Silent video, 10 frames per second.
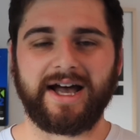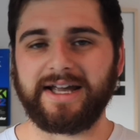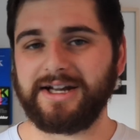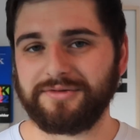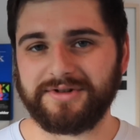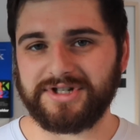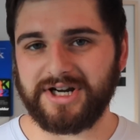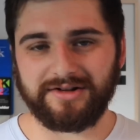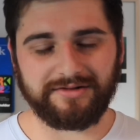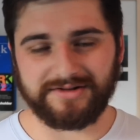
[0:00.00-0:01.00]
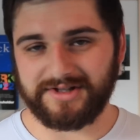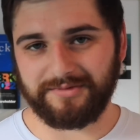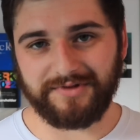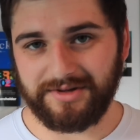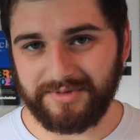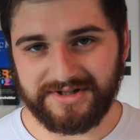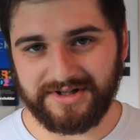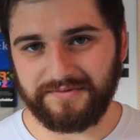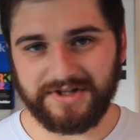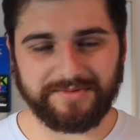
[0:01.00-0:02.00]
here on the channel on some of their best
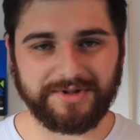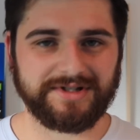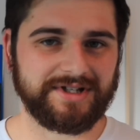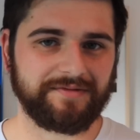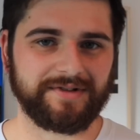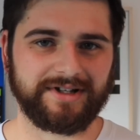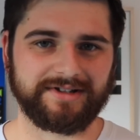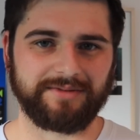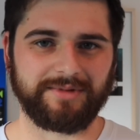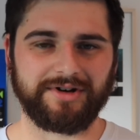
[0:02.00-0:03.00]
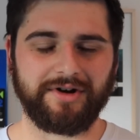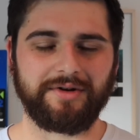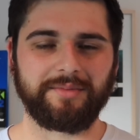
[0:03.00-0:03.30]
investments, definitely let me know.